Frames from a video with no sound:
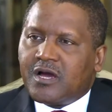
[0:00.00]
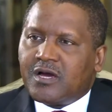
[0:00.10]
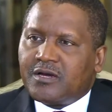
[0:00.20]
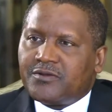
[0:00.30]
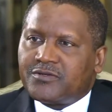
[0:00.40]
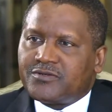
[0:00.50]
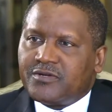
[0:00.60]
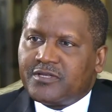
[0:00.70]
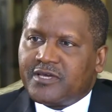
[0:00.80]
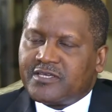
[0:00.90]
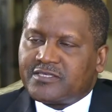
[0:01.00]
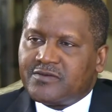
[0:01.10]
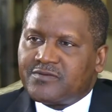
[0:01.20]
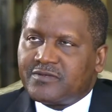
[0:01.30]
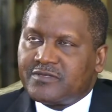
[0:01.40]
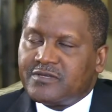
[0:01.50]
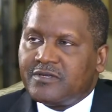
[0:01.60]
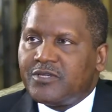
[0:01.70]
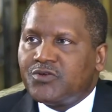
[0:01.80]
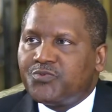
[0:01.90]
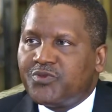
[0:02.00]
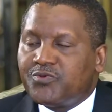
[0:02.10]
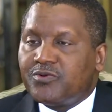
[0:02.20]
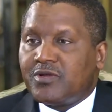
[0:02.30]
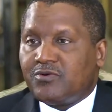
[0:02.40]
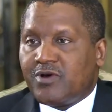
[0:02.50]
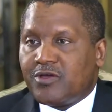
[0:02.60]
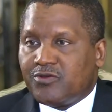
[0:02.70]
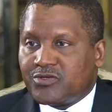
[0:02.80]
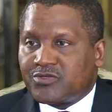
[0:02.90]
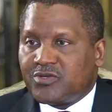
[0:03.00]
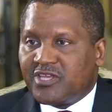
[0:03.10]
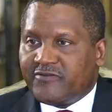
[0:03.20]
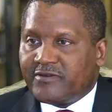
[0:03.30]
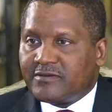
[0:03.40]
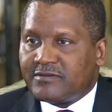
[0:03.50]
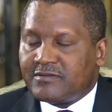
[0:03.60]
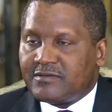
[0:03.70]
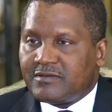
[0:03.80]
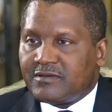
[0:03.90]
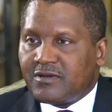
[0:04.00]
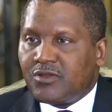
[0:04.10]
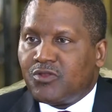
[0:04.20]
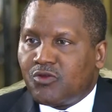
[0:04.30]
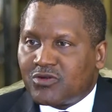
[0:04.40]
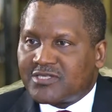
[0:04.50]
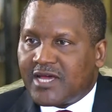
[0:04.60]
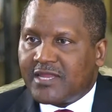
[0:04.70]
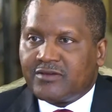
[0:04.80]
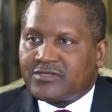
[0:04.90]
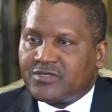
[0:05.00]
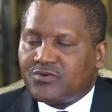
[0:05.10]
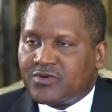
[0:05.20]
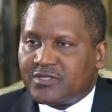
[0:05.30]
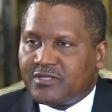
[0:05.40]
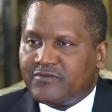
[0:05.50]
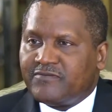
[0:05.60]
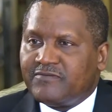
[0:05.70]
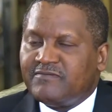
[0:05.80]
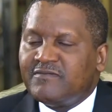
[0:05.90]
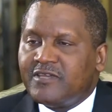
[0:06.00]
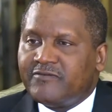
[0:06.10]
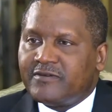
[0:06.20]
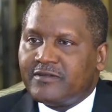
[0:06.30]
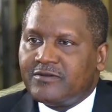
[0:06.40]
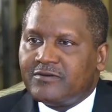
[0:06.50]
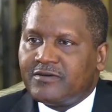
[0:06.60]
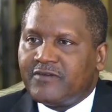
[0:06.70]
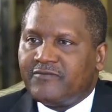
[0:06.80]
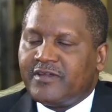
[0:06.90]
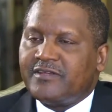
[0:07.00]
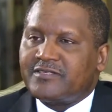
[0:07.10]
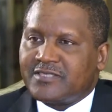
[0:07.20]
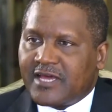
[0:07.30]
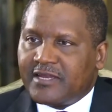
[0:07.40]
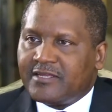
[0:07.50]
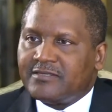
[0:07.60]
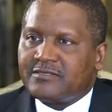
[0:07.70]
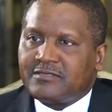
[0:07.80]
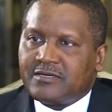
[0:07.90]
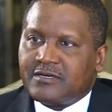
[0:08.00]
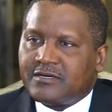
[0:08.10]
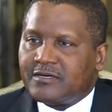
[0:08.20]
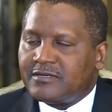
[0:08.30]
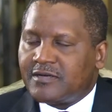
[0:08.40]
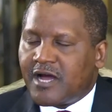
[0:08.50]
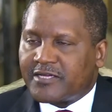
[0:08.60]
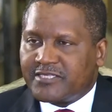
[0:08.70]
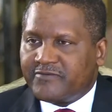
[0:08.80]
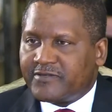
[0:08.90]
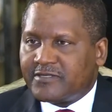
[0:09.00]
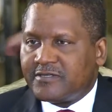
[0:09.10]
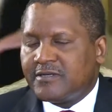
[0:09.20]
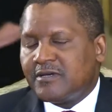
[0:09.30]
Not only that, it's something new. People were used to giving, not announcing what they've given, you know, a very silent activity.